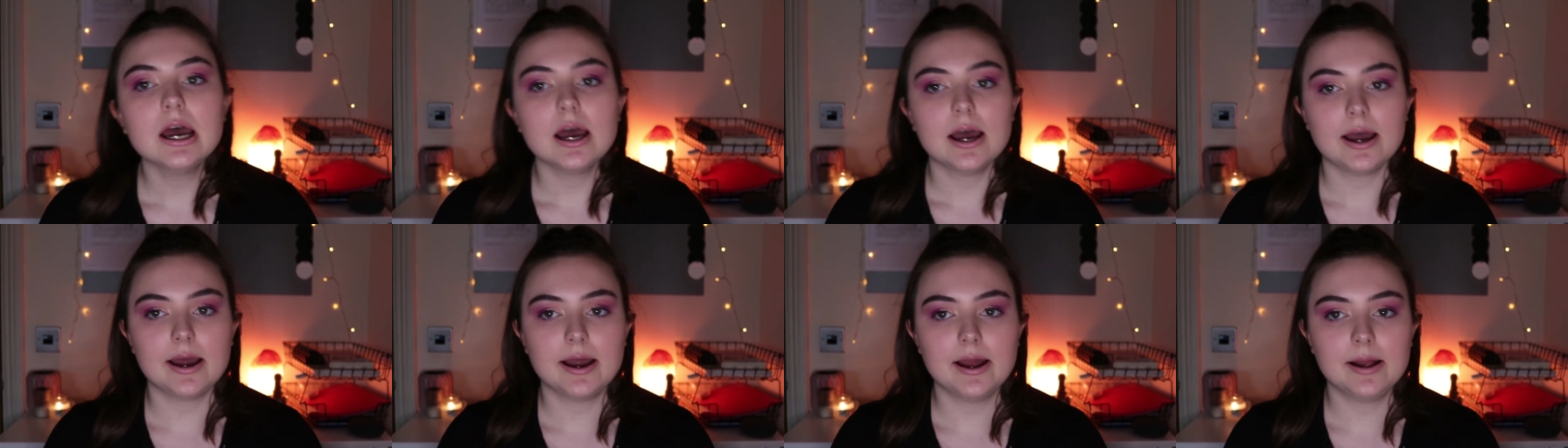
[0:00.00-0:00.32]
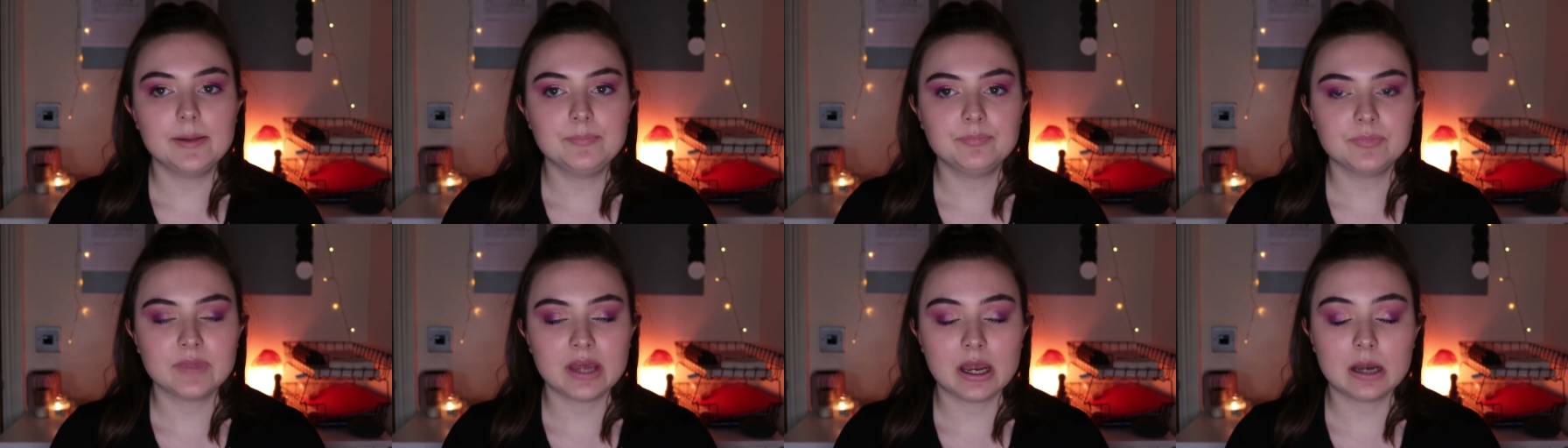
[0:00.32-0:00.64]

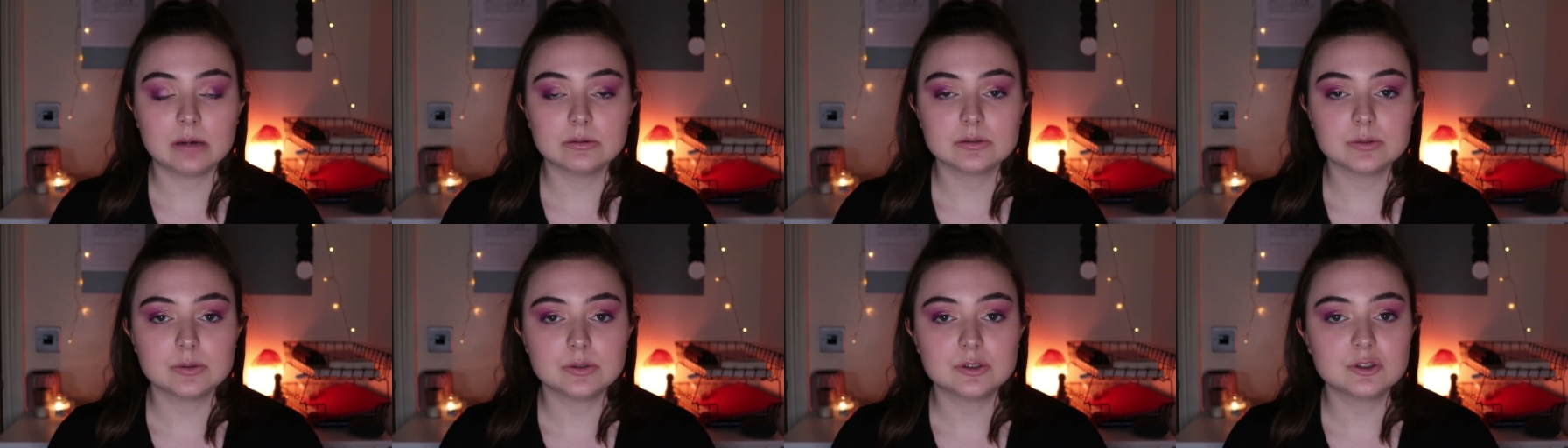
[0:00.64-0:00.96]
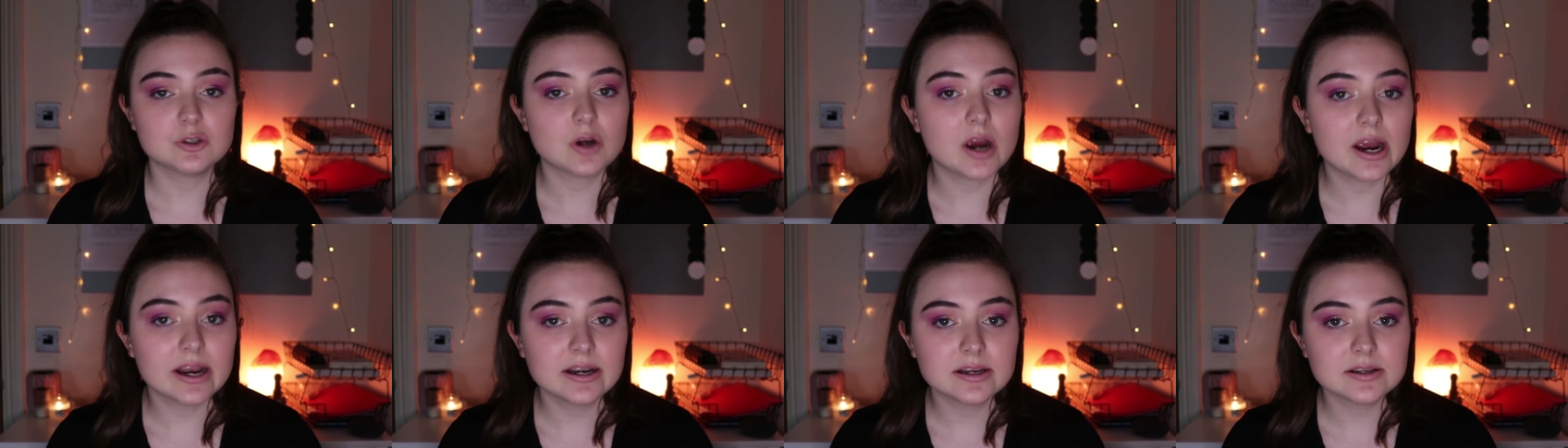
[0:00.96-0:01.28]
It helps with
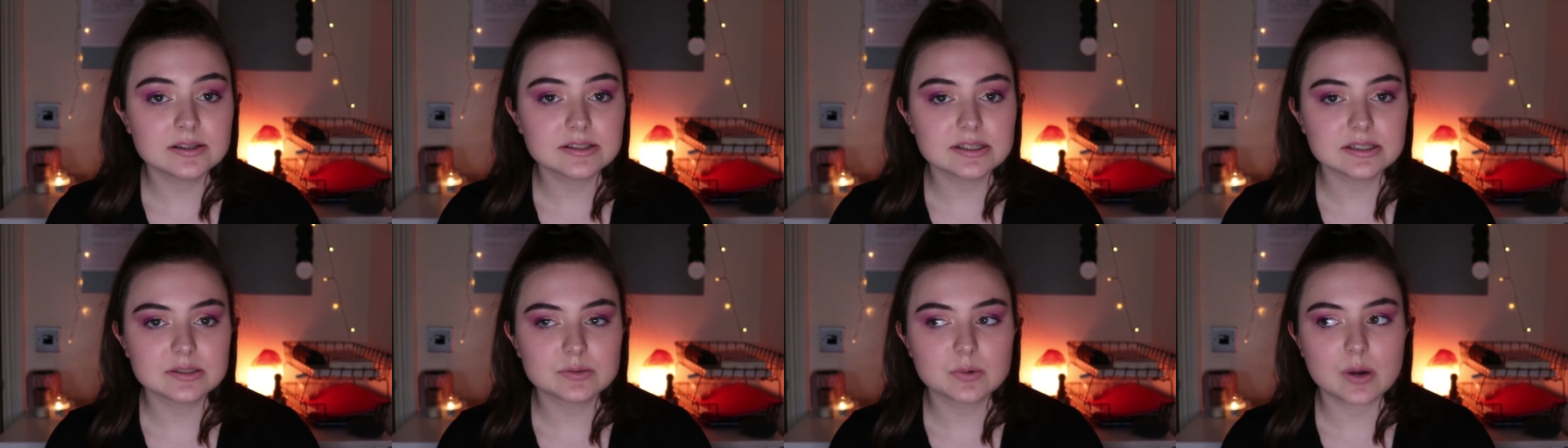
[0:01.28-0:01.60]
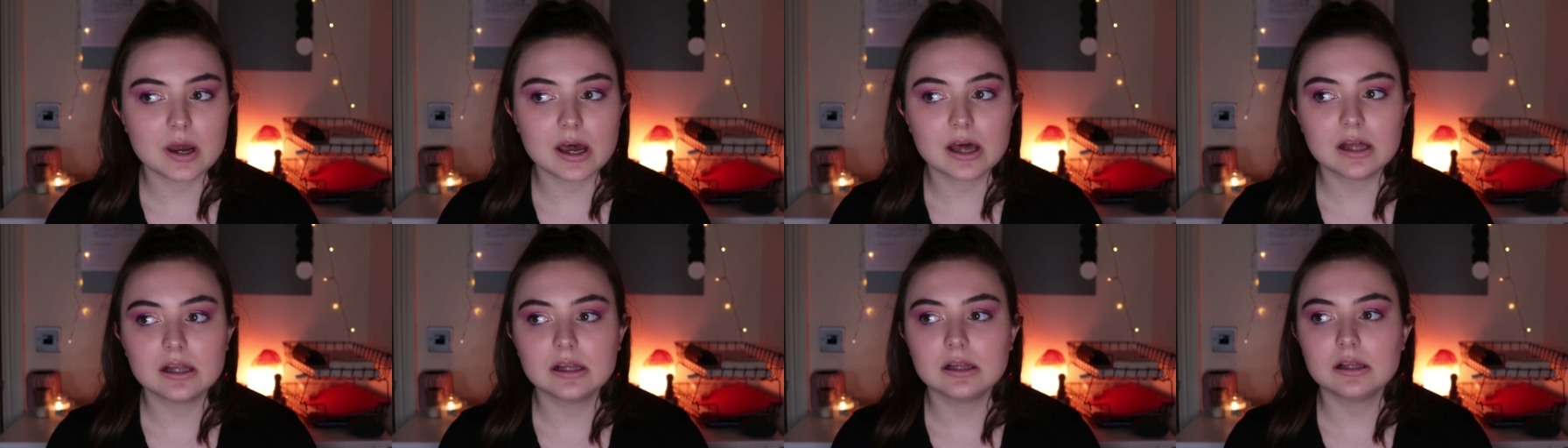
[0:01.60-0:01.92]
dryness as
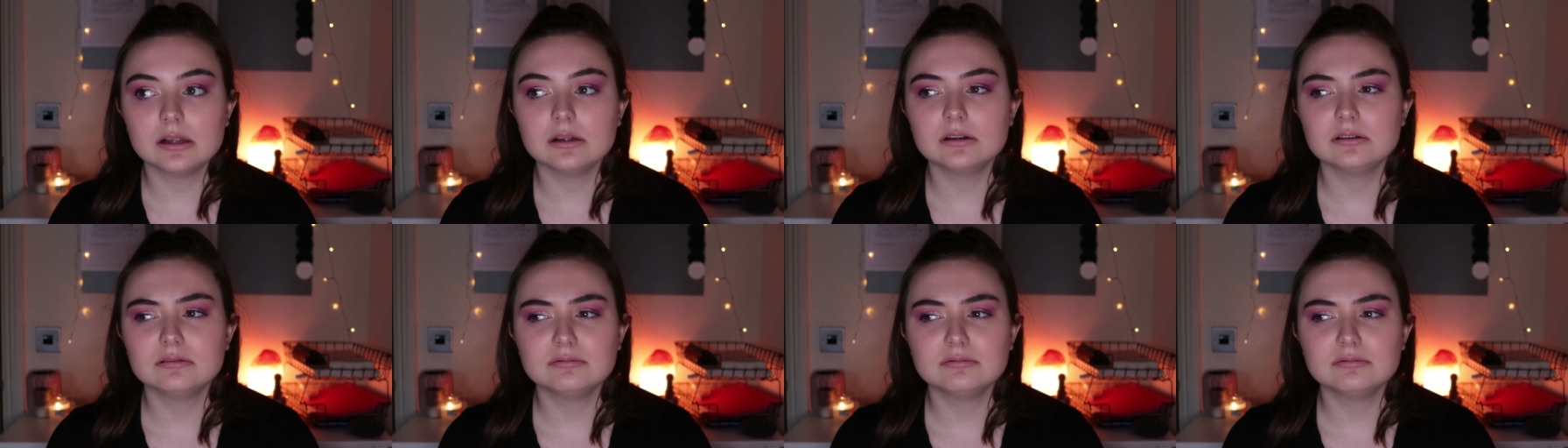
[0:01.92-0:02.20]
well.